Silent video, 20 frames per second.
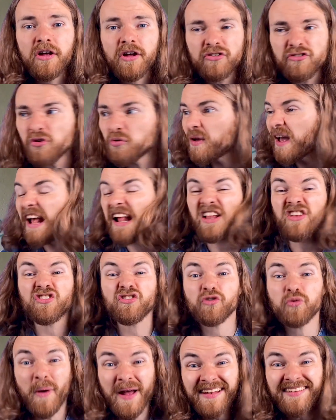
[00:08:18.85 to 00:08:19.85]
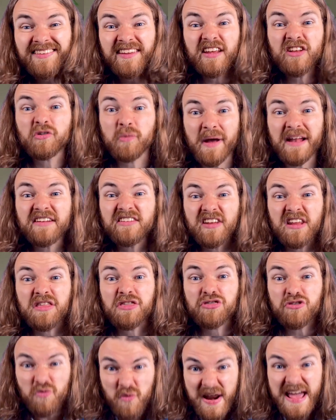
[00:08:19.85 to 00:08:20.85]
Duke, it's
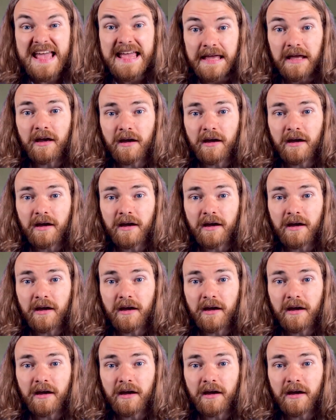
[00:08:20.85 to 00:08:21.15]
2023.